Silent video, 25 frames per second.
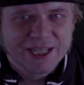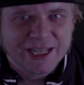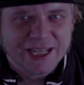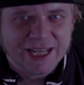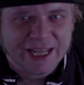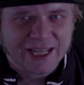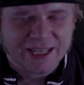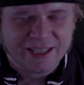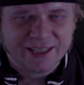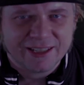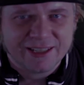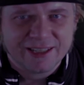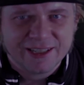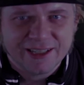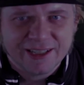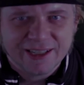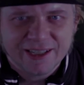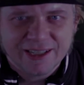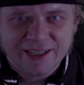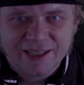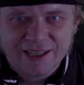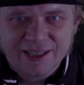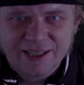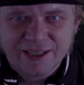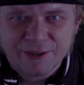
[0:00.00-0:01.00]
and
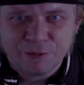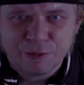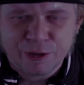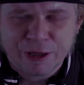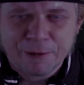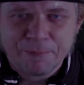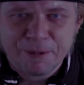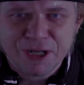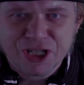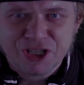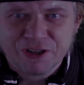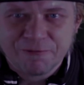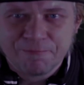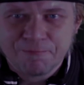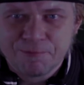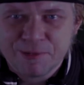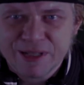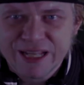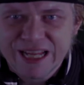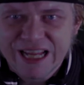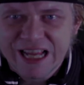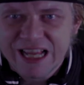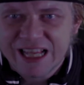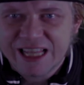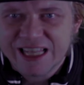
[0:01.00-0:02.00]
with a bunch of
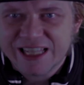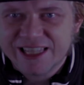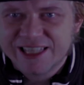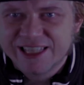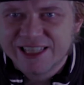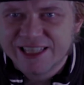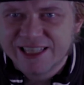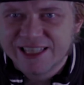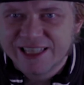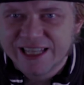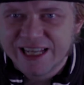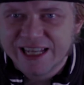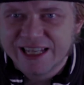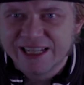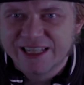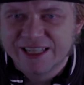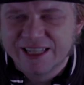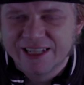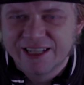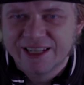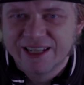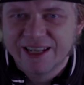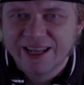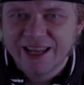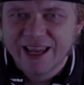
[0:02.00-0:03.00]
blankets and
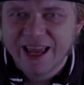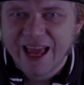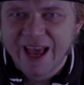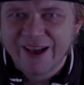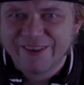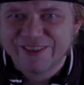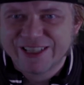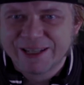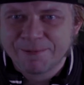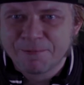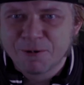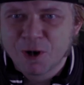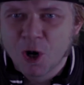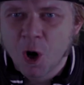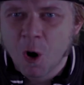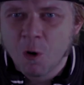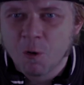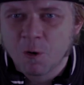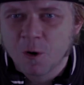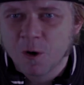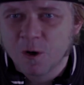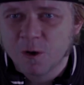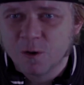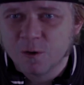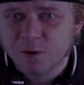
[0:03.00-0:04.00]
have some
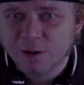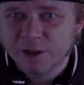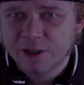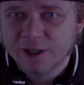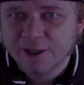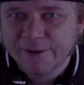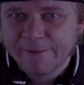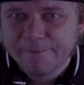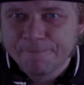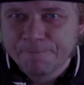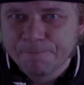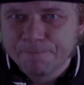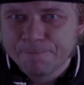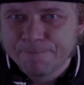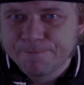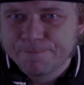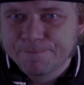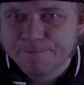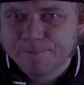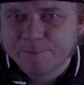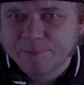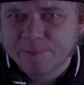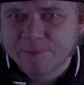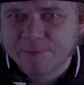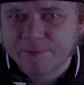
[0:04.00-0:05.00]
cocoa.
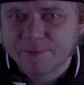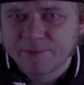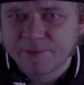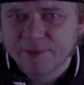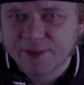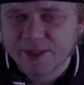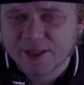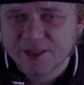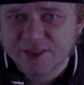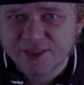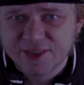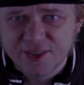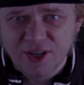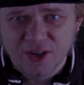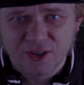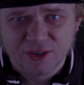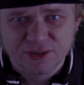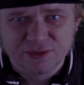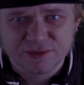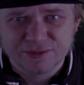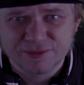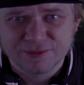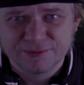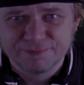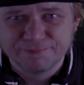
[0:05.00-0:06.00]

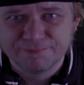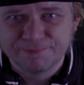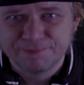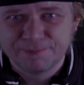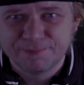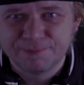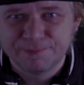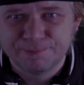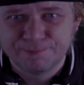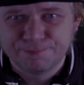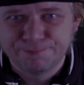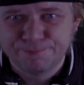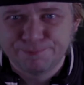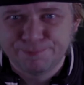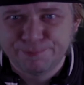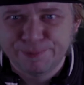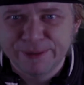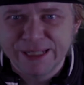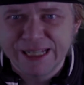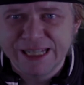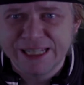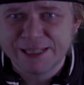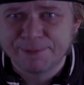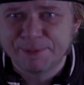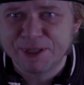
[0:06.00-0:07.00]
So
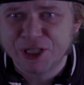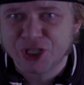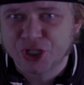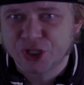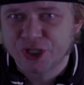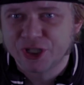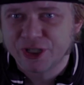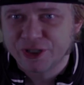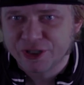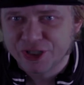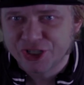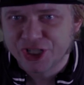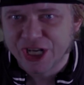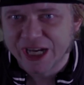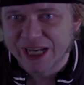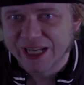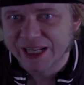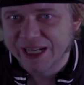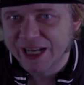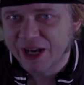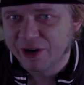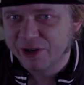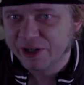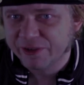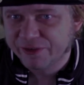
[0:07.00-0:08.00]
please be sure to check it
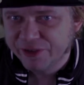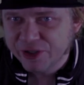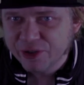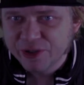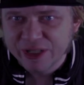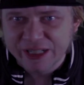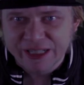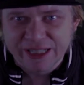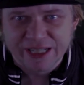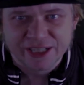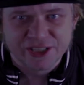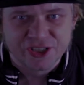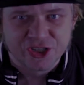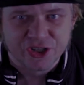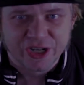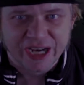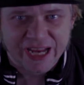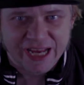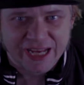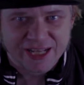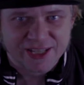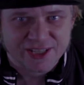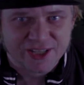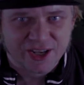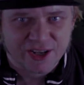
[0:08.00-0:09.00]
out if you can get your
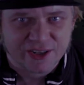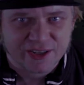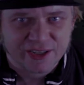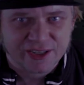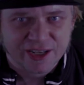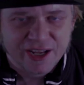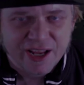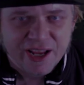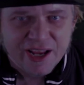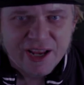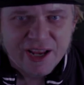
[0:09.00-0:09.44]
hands on it.